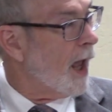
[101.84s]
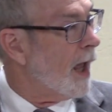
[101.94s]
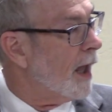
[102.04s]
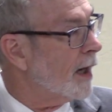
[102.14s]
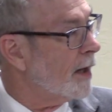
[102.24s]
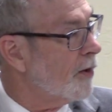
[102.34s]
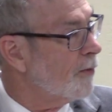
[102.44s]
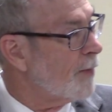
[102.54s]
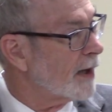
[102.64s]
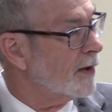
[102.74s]
And I know
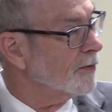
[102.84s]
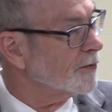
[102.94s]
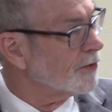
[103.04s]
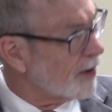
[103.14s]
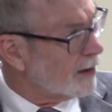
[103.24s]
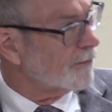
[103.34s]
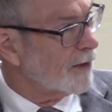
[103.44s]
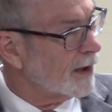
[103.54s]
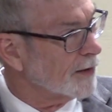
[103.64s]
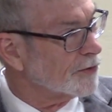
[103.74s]
Becky herself
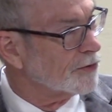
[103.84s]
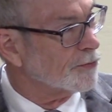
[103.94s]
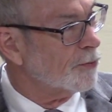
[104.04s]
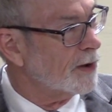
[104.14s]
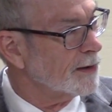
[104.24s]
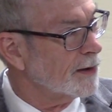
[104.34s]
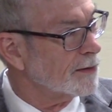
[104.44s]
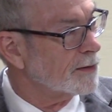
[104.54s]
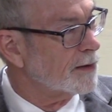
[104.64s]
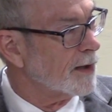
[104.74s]
has one that
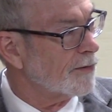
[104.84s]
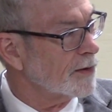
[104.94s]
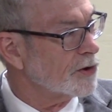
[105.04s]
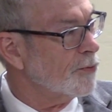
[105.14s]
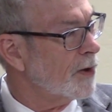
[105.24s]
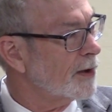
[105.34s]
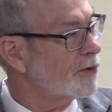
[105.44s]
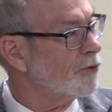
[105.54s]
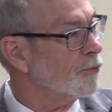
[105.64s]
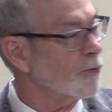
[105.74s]
I think she wanted
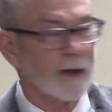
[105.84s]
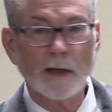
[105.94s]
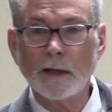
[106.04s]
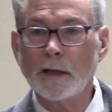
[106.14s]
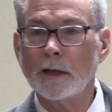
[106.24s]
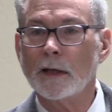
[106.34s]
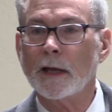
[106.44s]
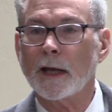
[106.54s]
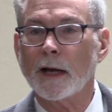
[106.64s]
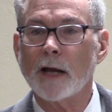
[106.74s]
to read.
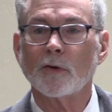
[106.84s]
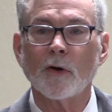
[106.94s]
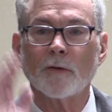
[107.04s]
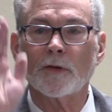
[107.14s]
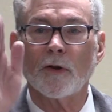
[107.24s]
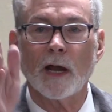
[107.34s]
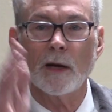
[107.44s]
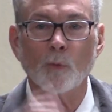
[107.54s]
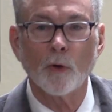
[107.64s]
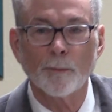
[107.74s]
And I don't know if there are any
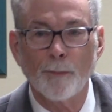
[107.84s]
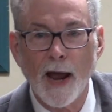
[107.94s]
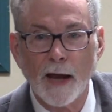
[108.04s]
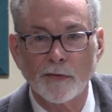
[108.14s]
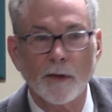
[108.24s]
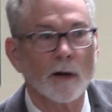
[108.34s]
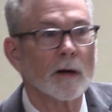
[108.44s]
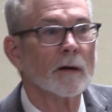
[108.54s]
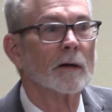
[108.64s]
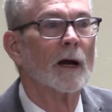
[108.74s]
more back there.